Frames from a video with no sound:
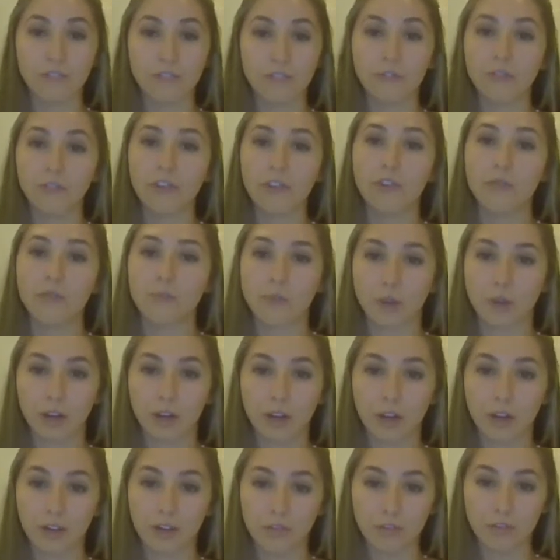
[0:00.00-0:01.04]
and feel more
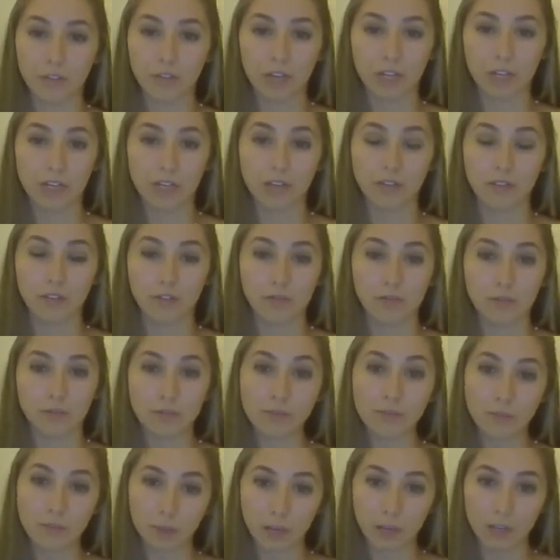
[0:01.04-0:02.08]
confident in their
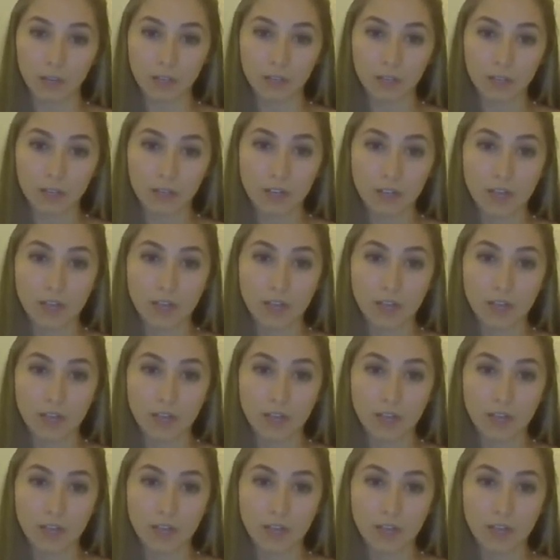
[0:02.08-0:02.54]
schoolwork.